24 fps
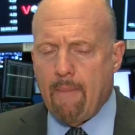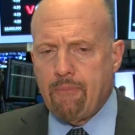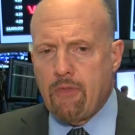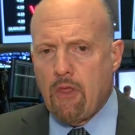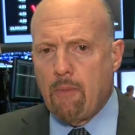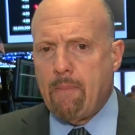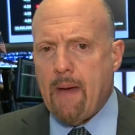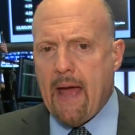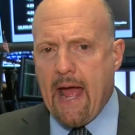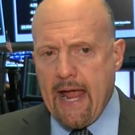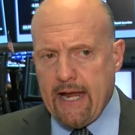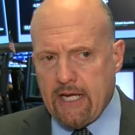
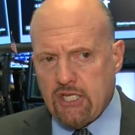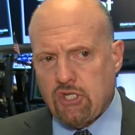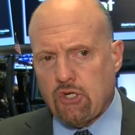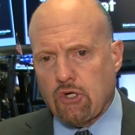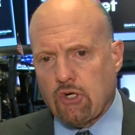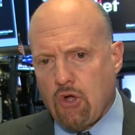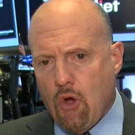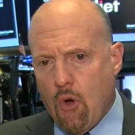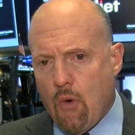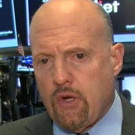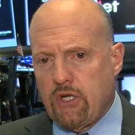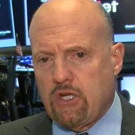The banks are
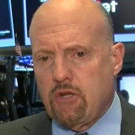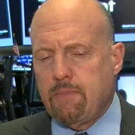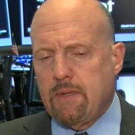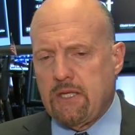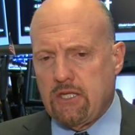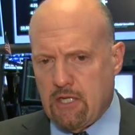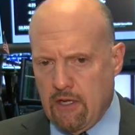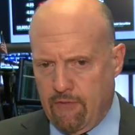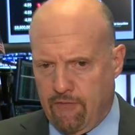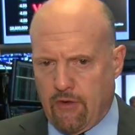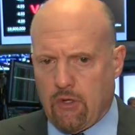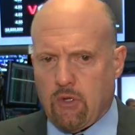going to be
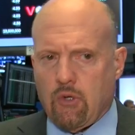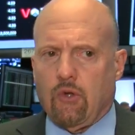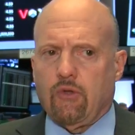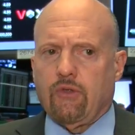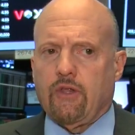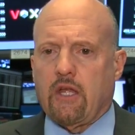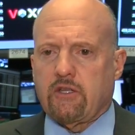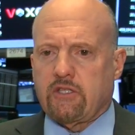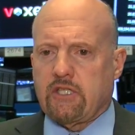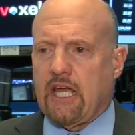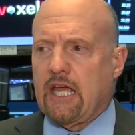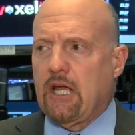difficult,
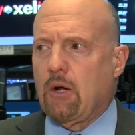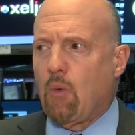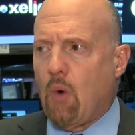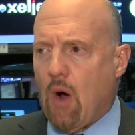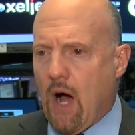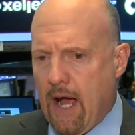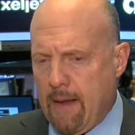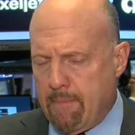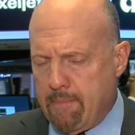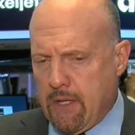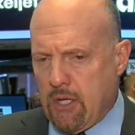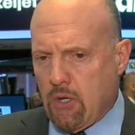and I'll tell you
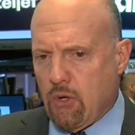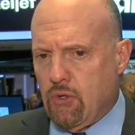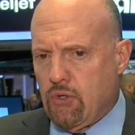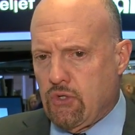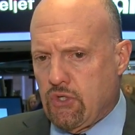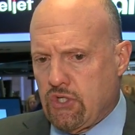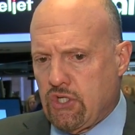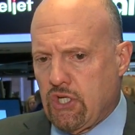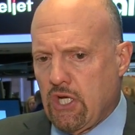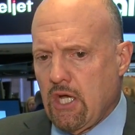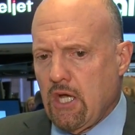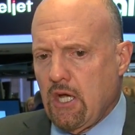why,
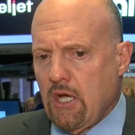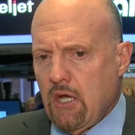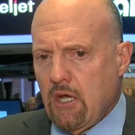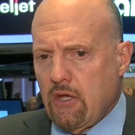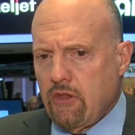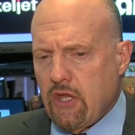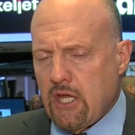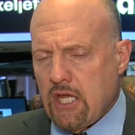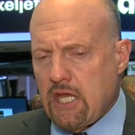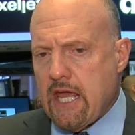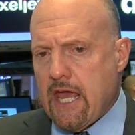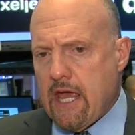because
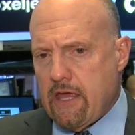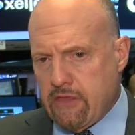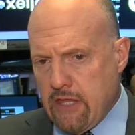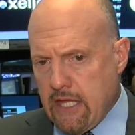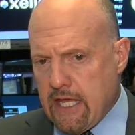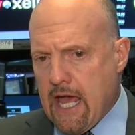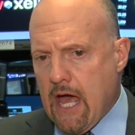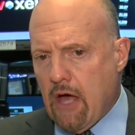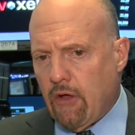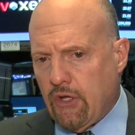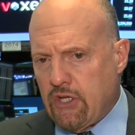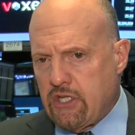the
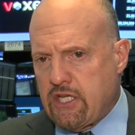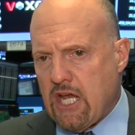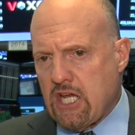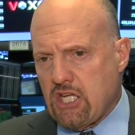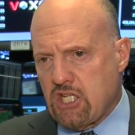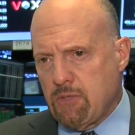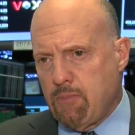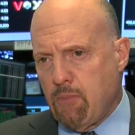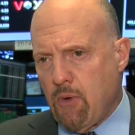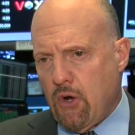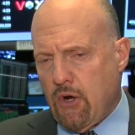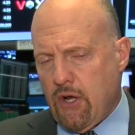Yellen
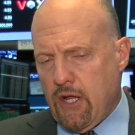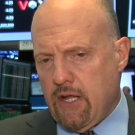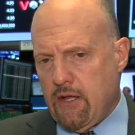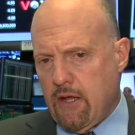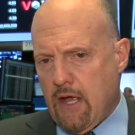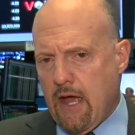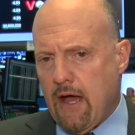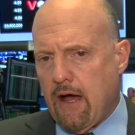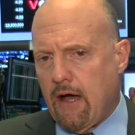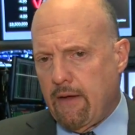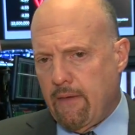testimony,